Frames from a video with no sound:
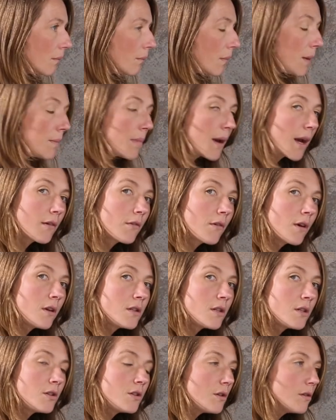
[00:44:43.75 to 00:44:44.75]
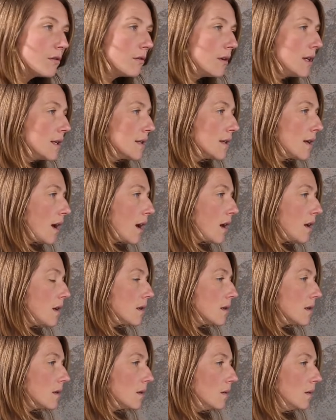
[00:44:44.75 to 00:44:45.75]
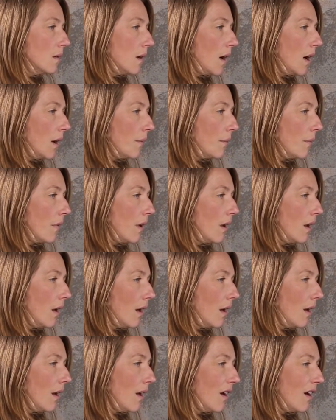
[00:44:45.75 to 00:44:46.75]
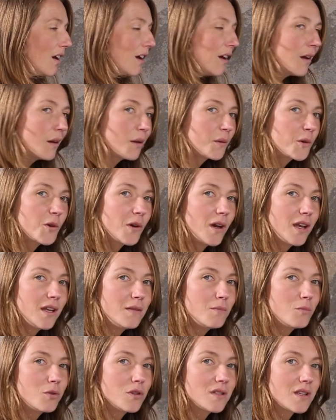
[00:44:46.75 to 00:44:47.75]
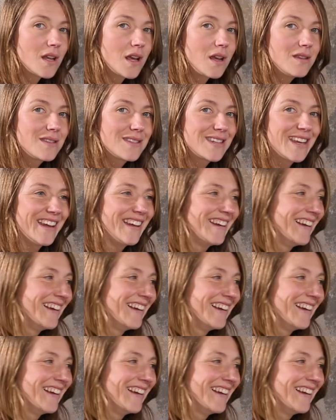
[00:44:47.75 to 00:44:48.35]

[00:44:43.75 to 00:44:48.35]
My background's in jewellery design, so um, I'm quite precise.